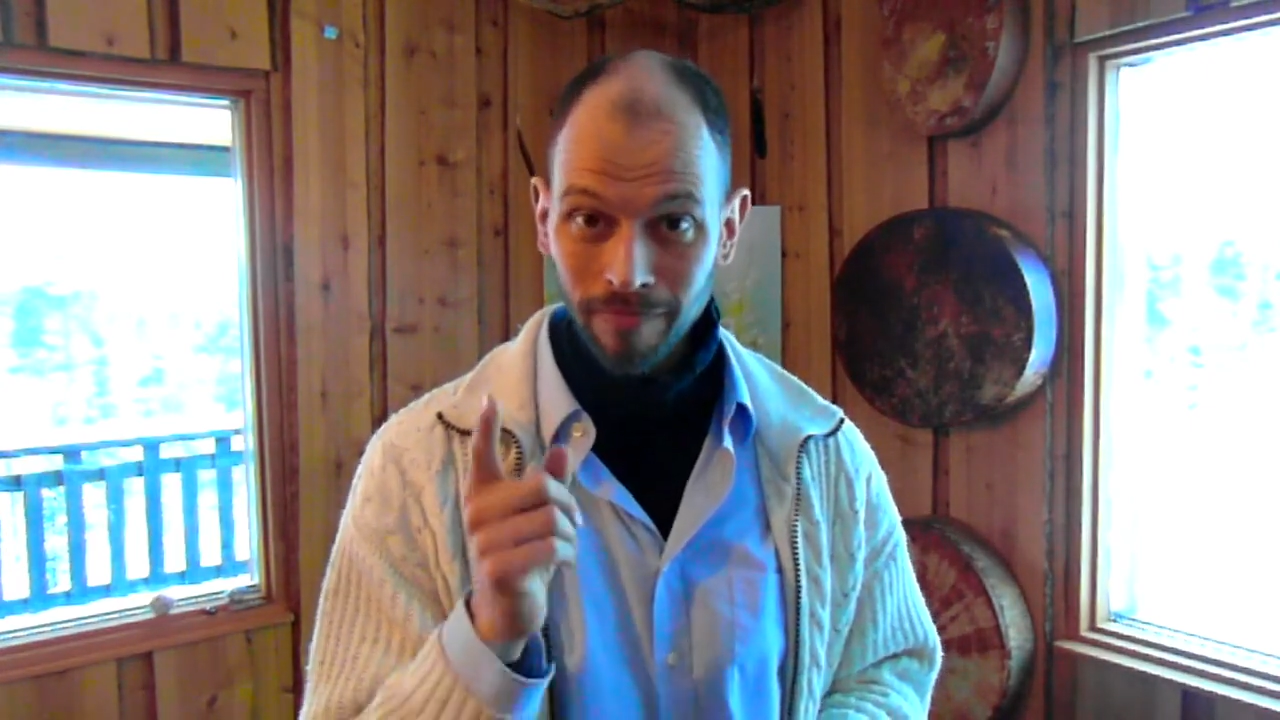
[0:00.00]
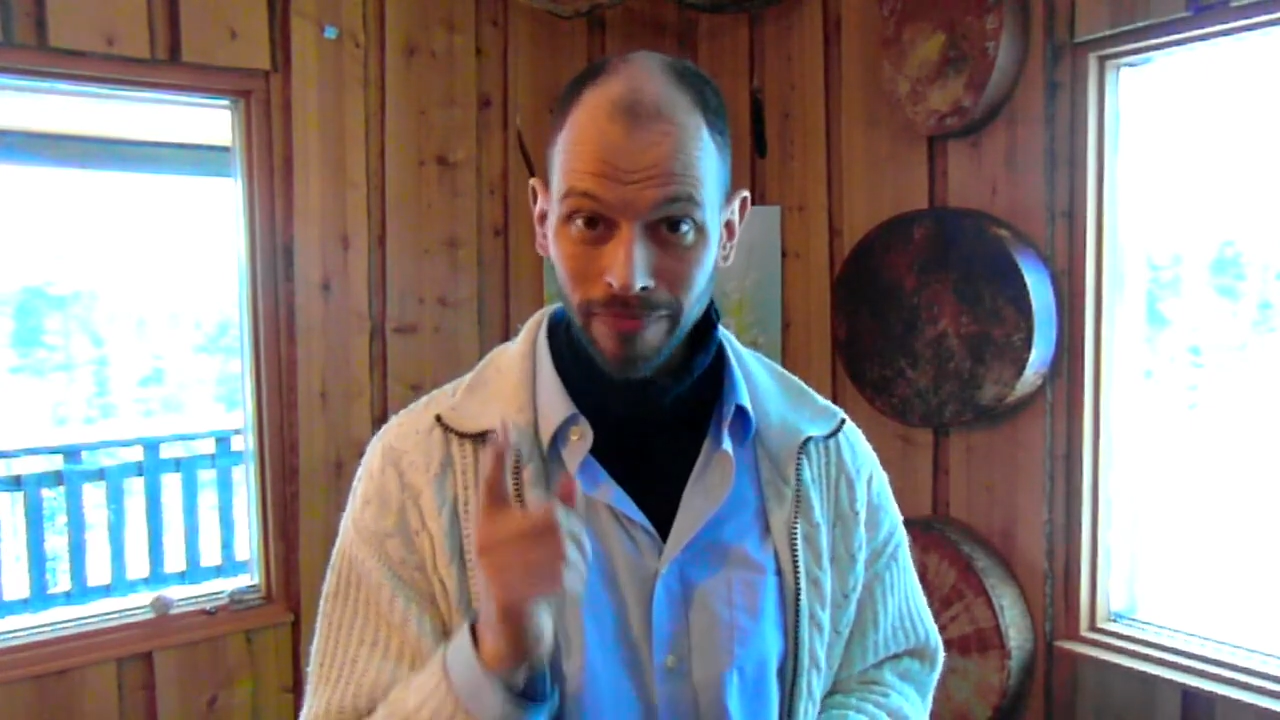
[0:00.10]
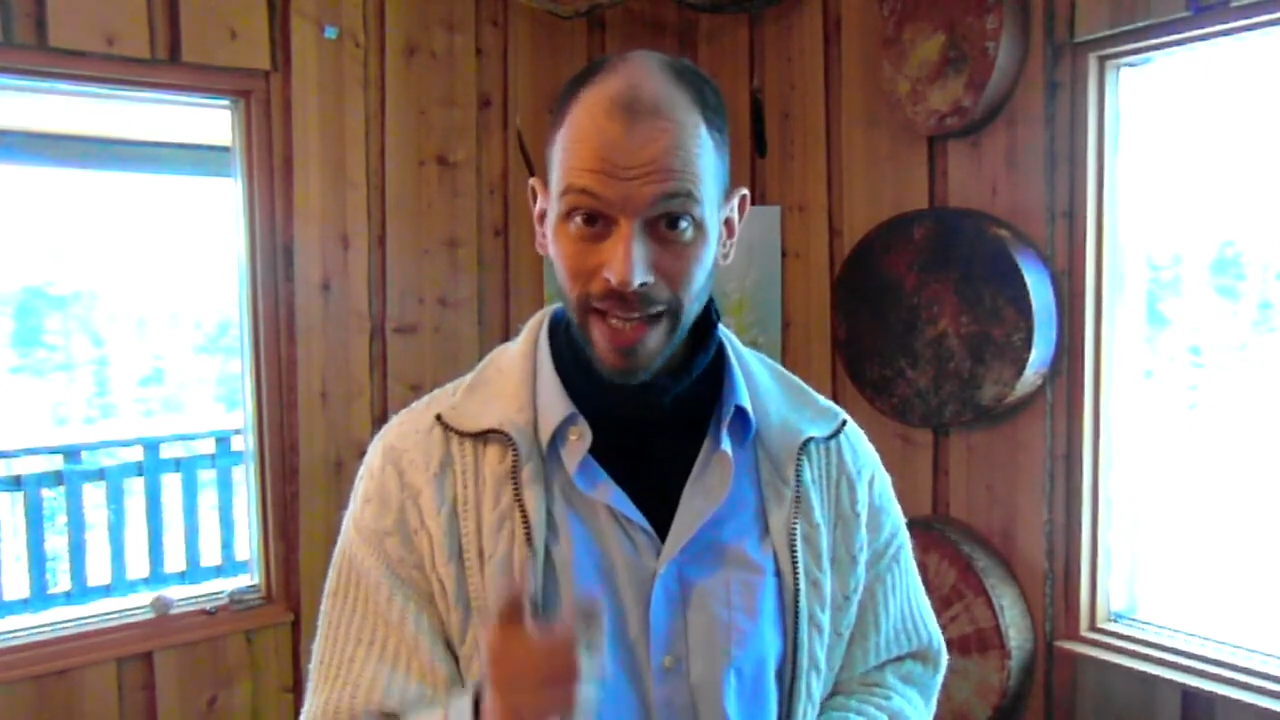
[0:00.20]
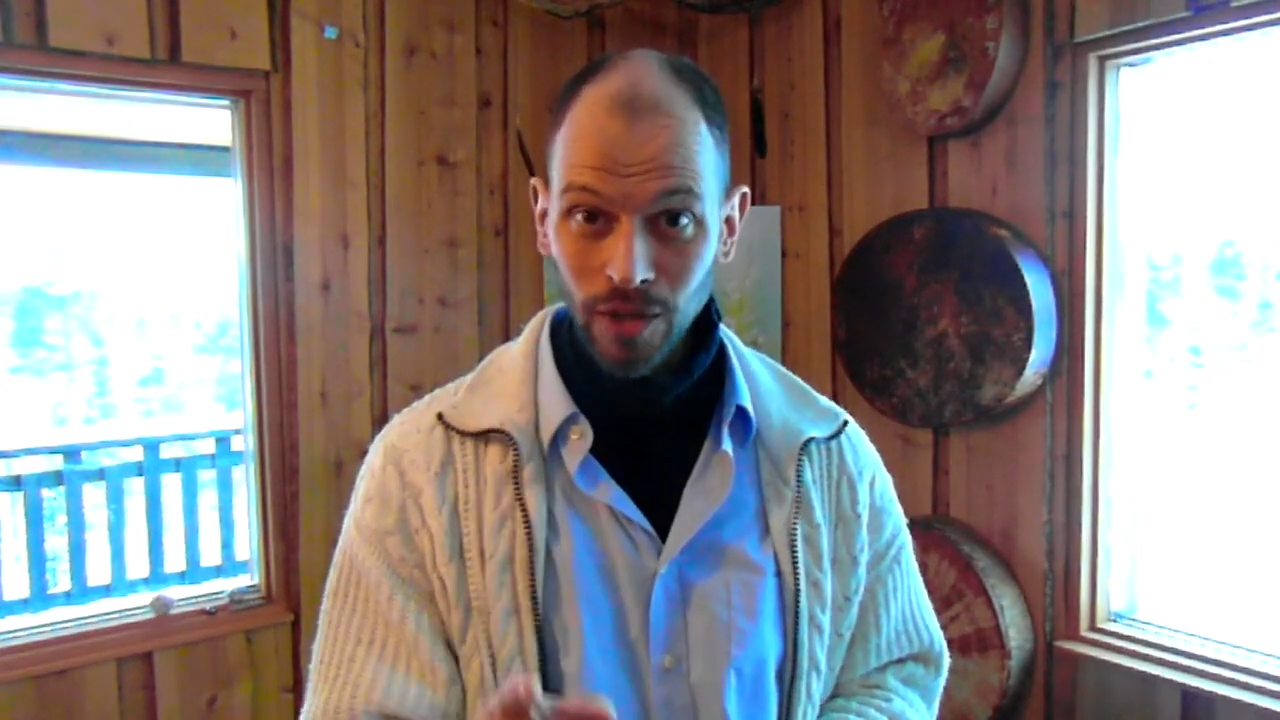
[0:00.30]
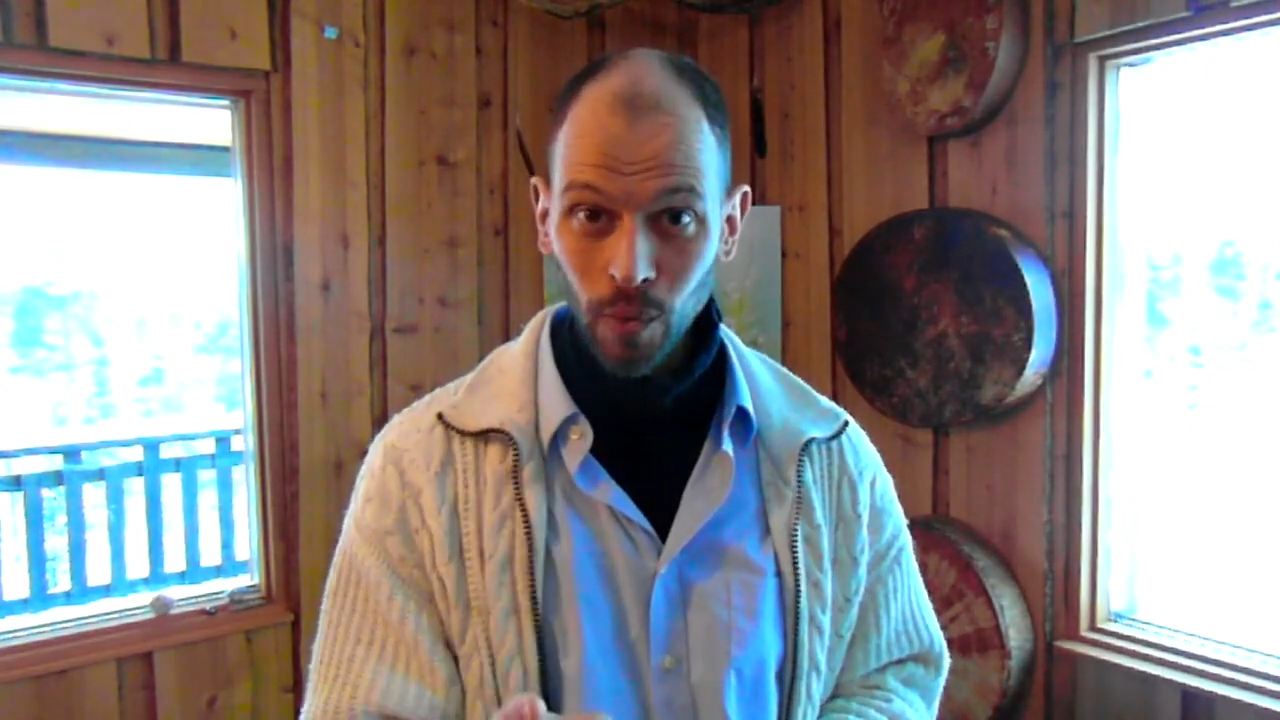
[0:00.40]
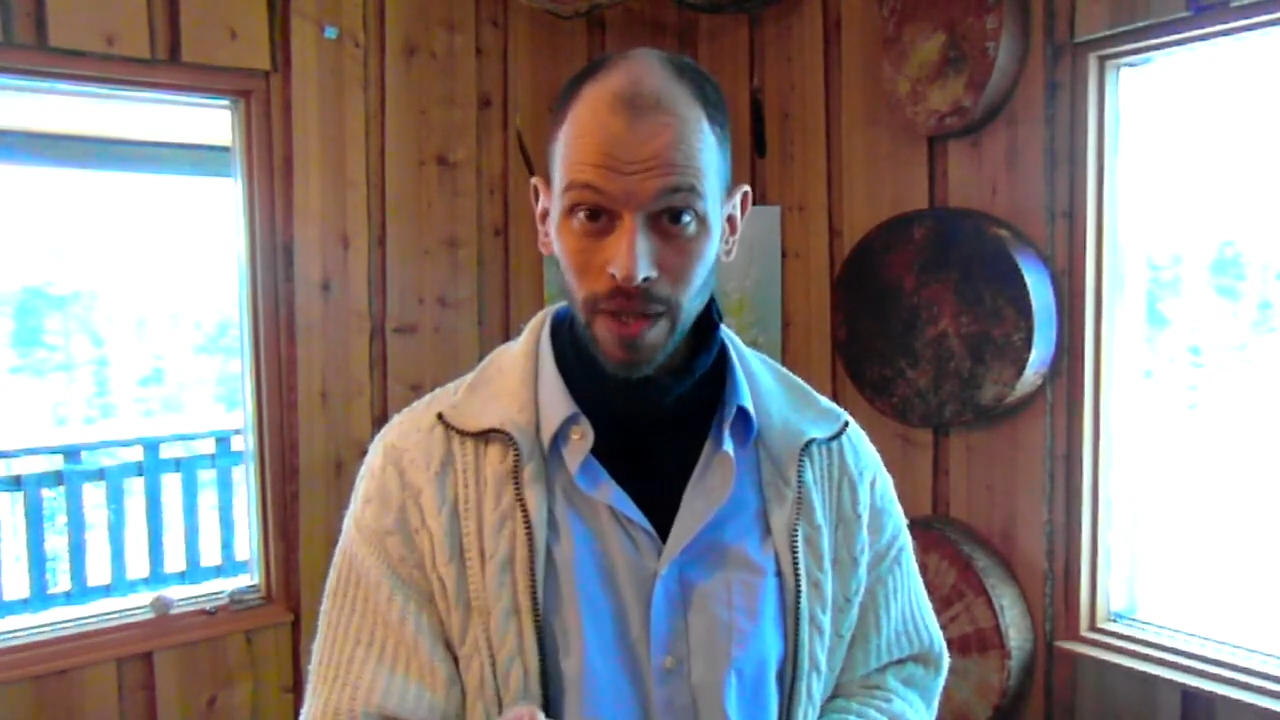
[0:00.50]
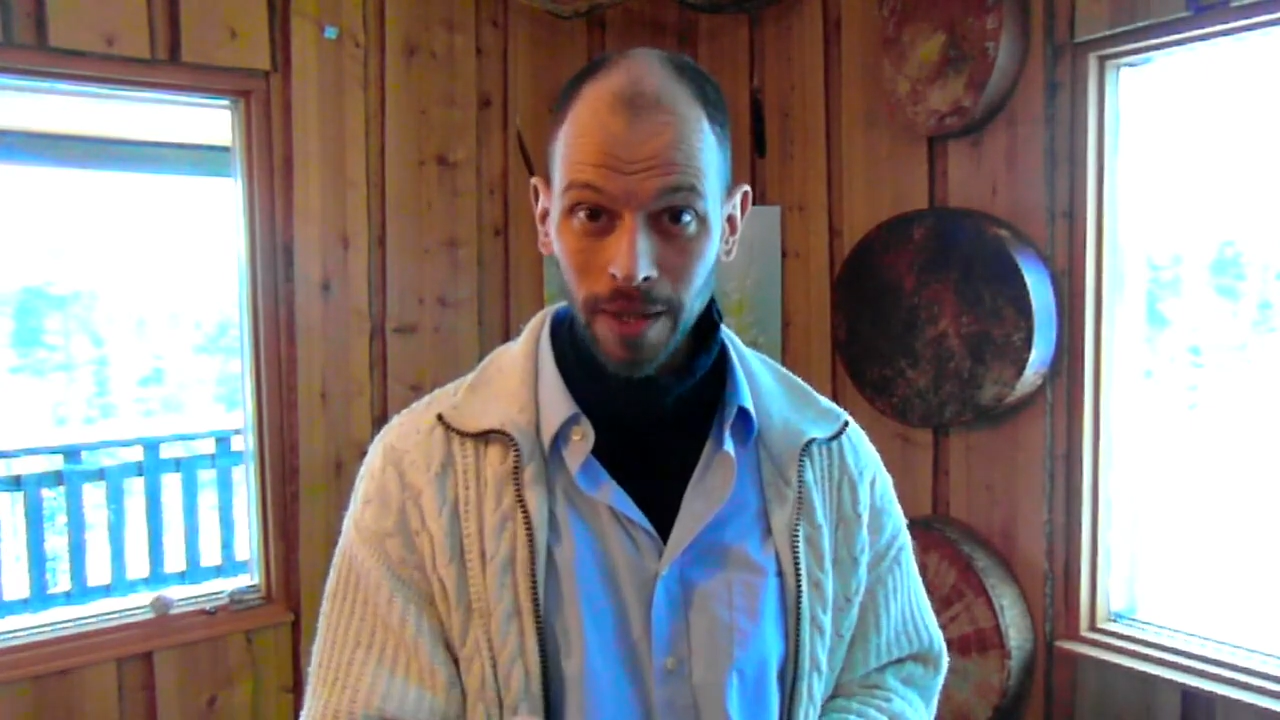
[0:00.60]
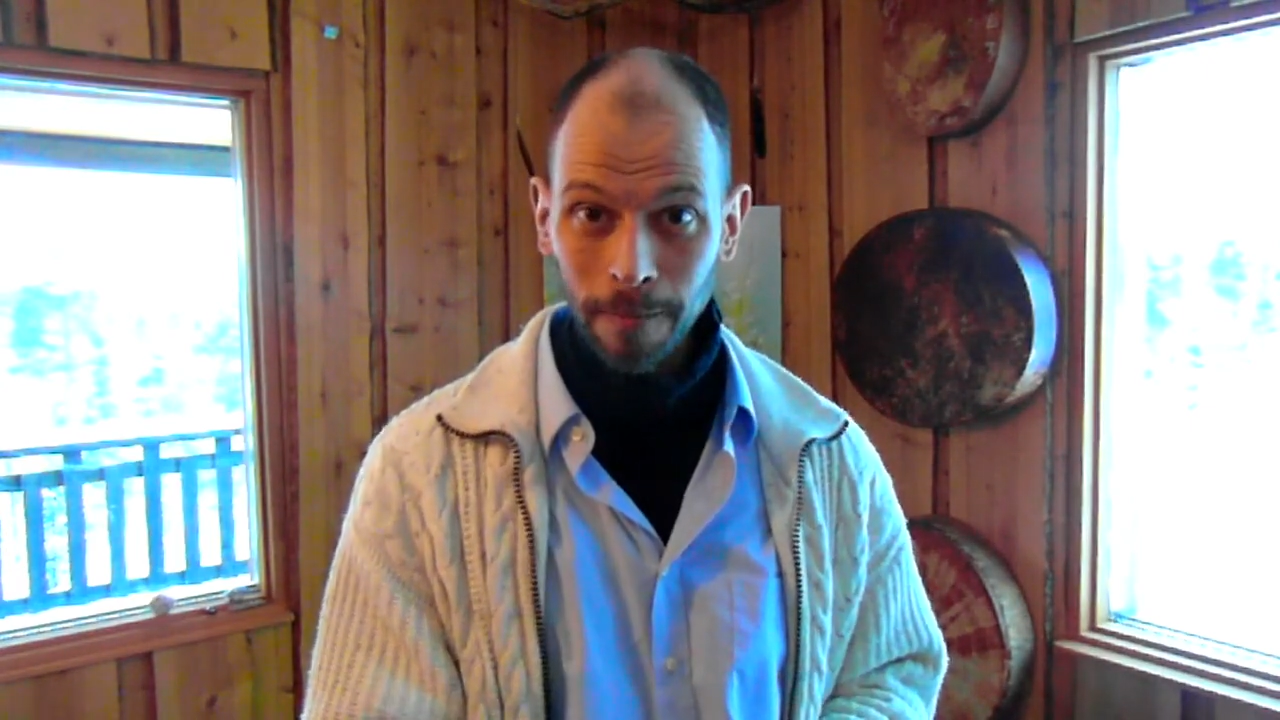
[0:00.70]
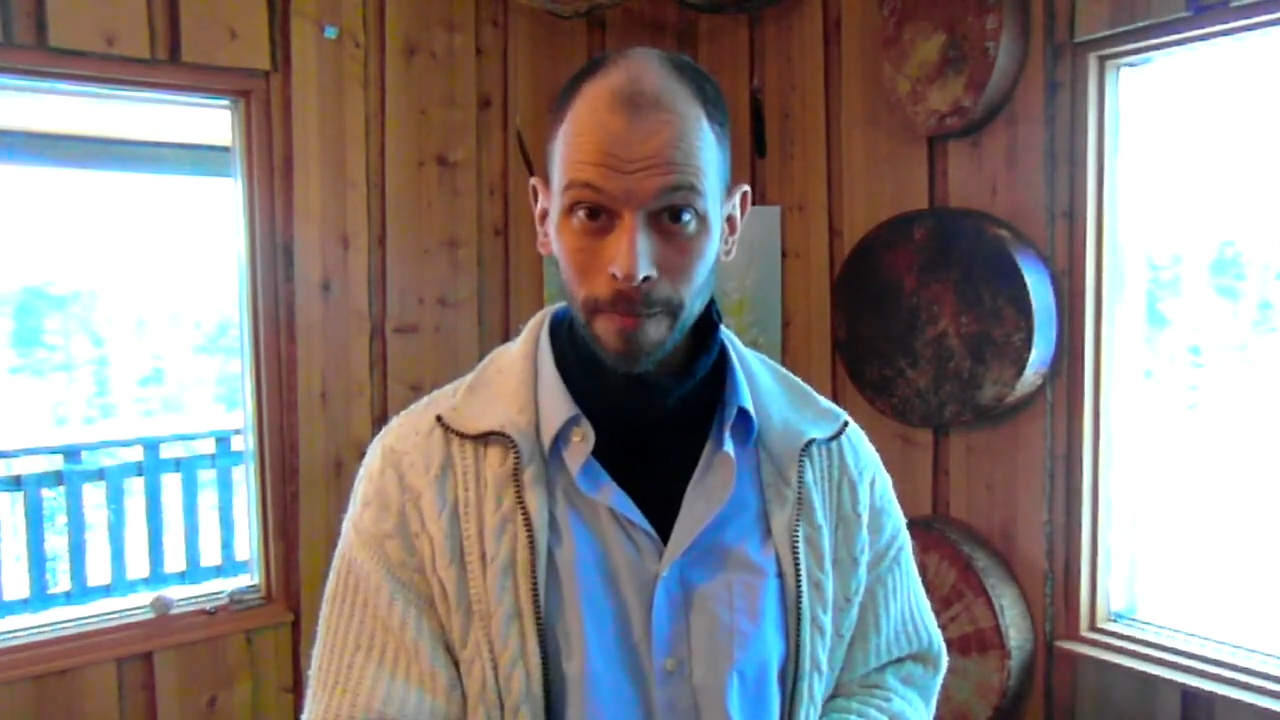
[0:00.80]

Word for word: next week.